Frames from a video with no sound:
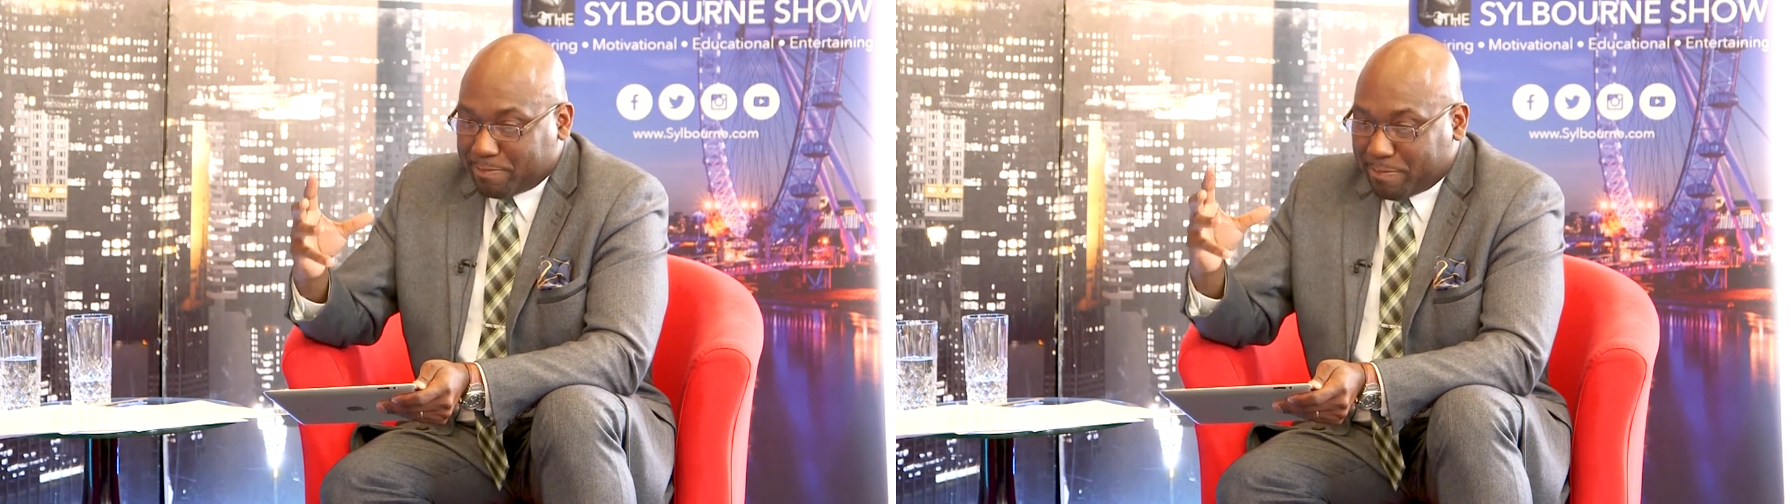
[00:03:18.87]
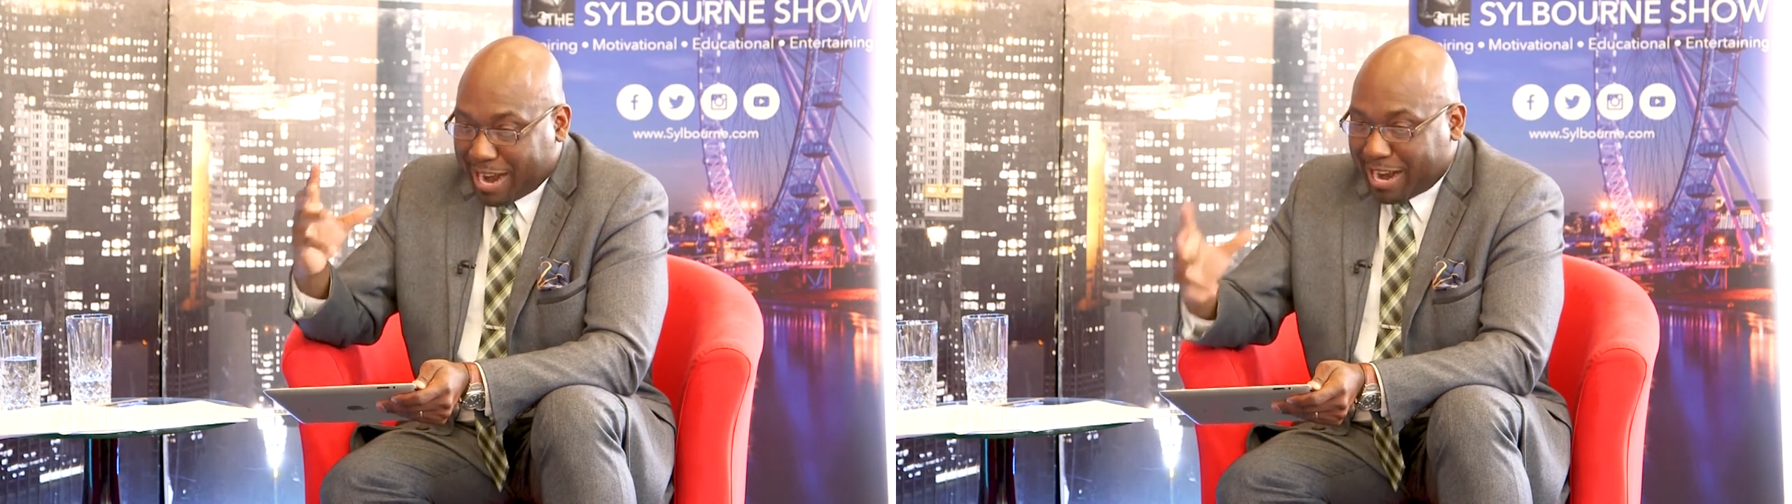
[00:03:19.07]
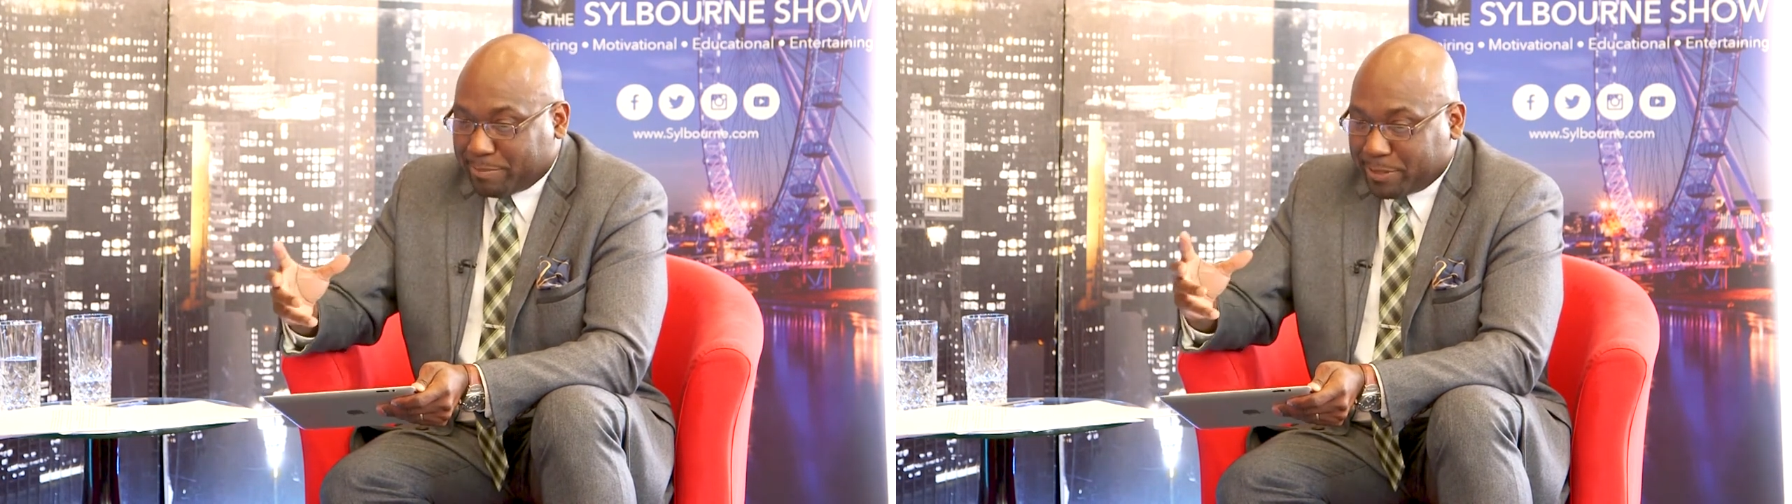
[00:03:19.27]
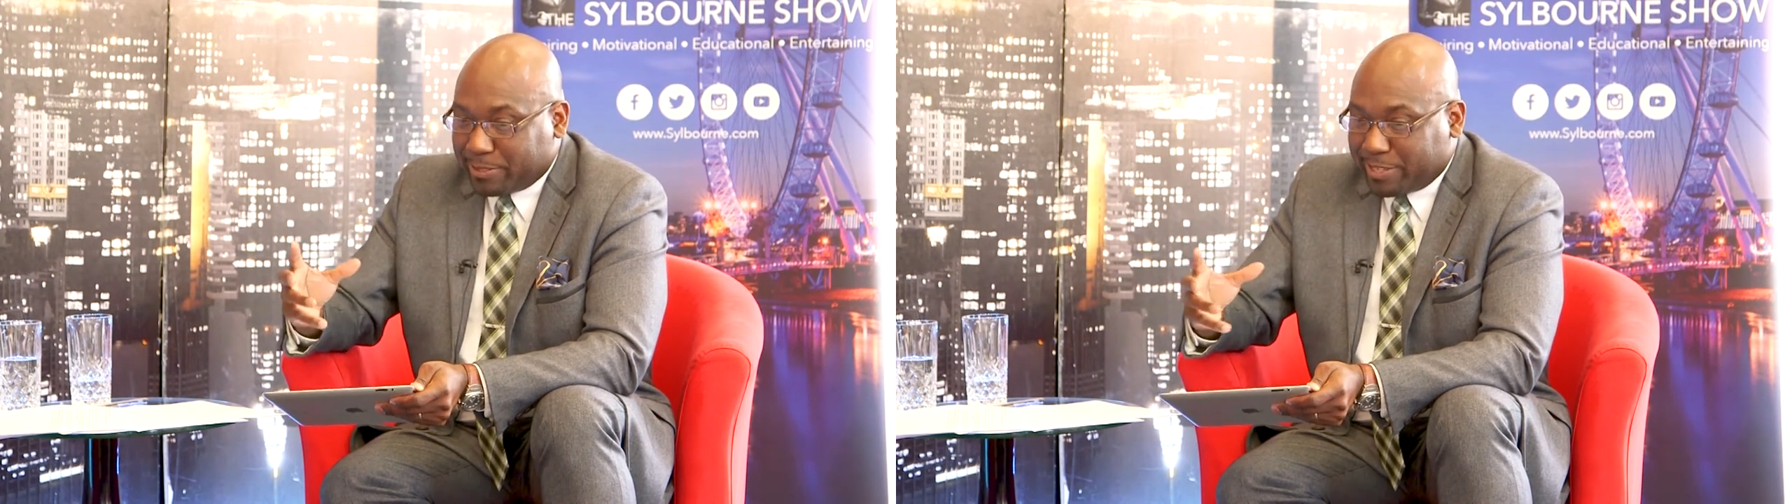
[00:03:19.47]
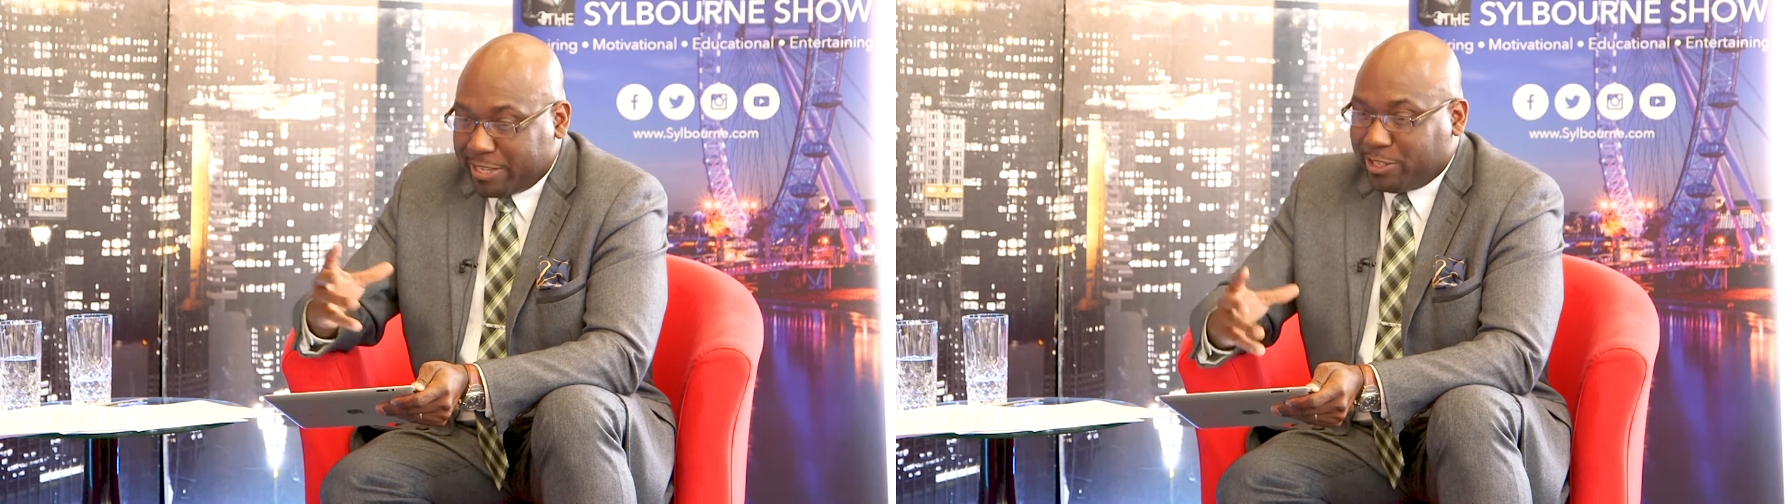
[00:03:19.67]

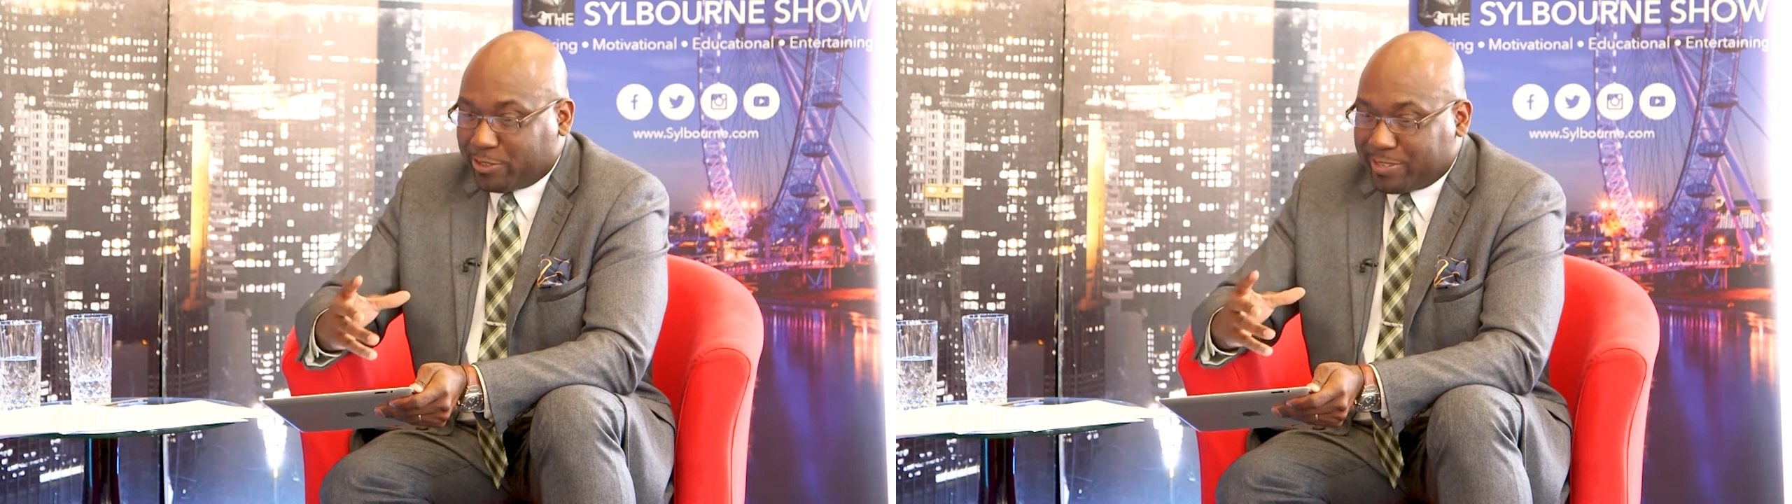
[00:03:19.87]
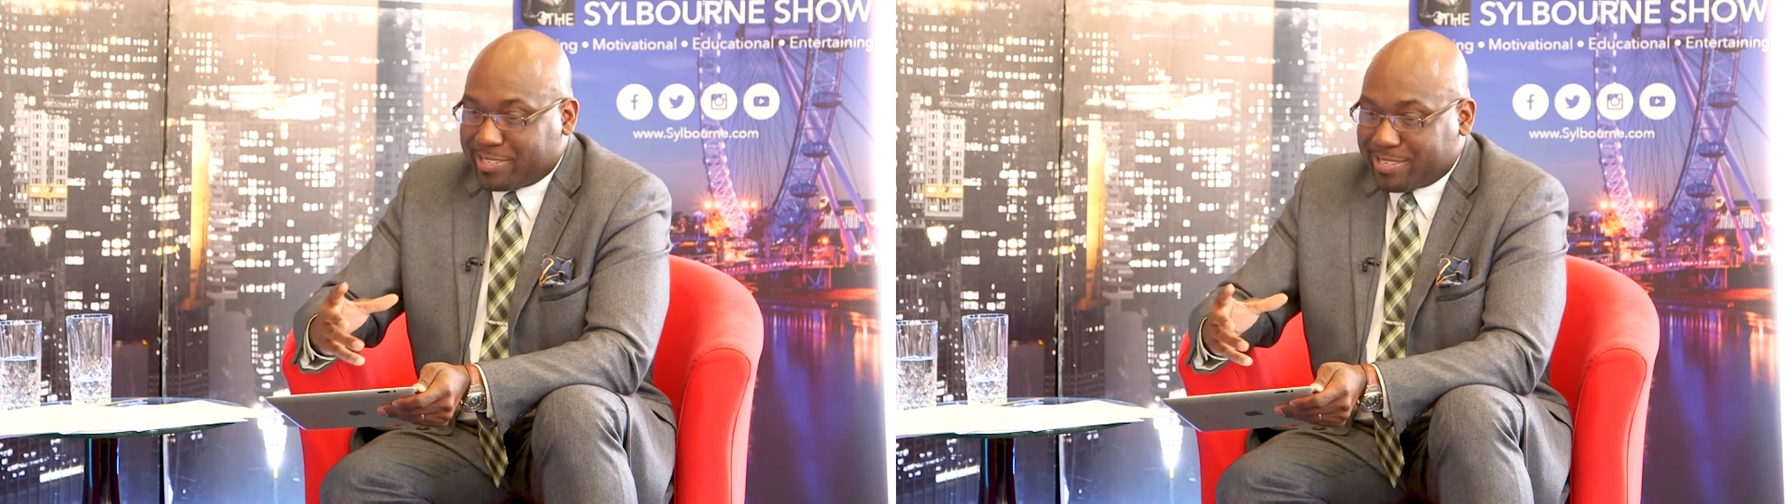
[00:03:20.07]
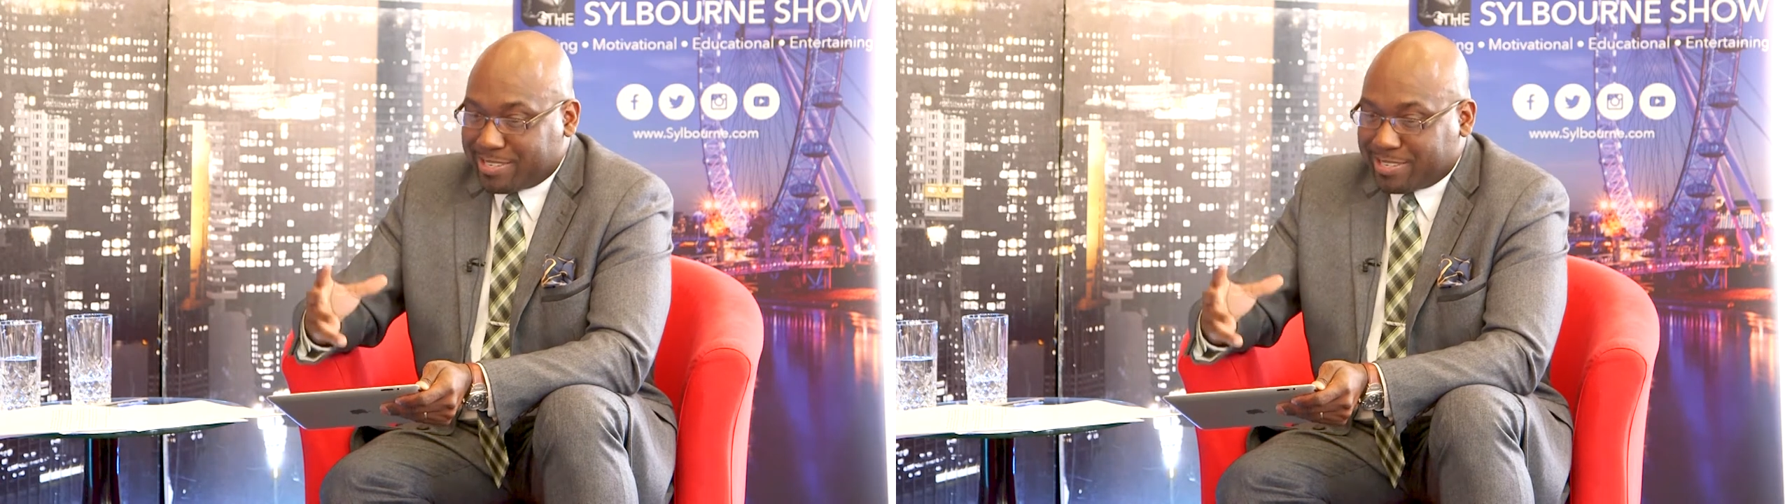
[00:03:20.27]
paramount interest